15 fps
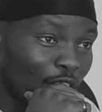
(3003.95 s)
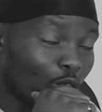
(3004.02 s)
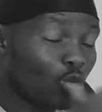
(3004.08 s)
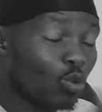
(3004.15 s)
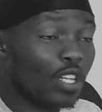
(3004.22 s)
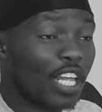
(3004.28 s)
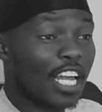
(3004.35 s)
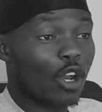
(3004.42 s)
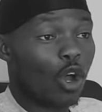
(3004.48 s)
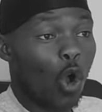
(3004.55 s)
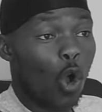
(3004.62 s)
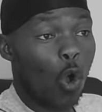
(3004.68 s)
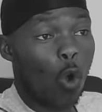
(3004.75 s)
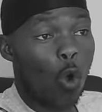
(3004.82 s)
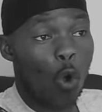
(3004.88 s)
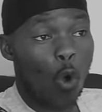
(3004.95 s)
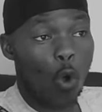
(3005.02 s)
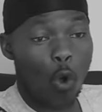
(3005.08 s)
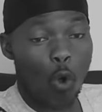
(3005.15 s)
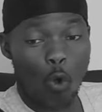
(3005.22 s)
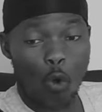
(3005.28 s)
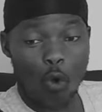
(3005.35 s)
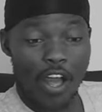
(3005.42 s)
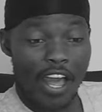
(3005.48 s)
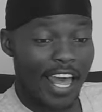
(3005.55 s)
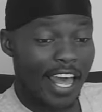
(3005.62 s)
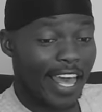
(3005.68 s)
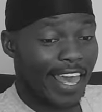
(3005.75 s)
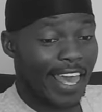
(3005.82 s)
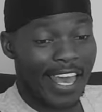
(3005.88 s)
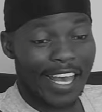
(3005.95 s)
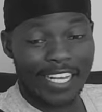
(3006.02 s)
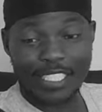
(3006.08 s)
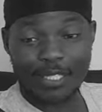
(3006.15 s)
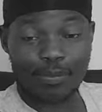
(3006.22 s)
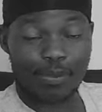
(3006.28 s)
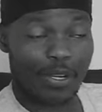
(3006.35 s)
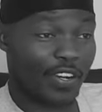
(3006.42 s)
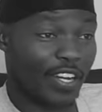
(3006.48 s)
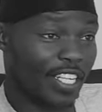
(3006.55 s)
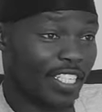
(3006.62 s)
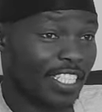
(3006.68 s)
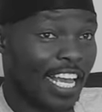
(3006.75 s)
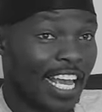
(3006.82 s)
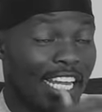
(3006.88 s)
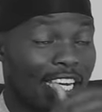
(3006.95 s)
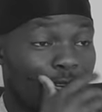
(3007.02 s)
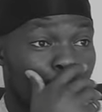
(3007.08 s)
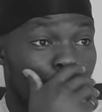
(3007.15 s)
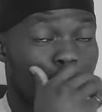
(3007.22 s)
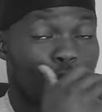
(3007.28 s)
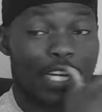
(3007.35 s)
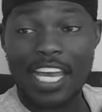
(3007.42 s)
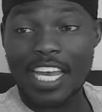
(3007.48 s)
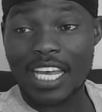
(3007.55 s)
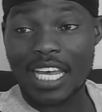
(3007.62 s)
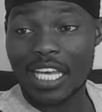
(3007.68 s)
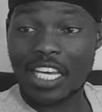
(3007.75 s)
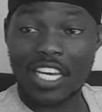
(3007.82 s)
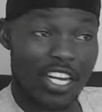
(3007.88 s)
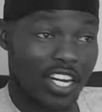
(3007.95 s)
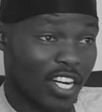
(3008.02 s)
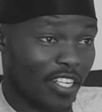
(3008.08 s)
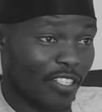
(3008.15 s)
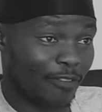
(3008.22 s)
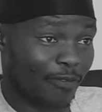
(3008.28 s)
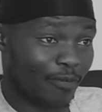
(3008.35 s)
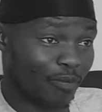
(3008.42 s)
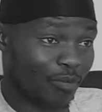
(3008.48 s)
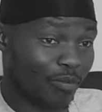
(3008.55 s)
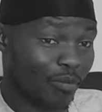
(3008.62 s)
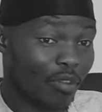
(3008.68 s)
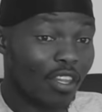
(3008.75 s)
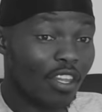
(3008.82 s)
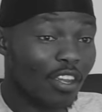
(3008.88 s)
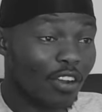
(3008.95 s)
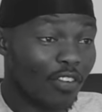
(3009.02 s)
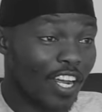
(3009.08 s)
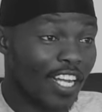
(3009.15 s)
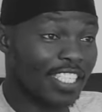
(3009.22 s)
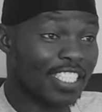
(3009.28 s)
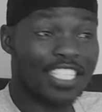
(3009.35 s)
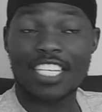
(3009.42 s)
So that whole experience, I had it for like a year, right?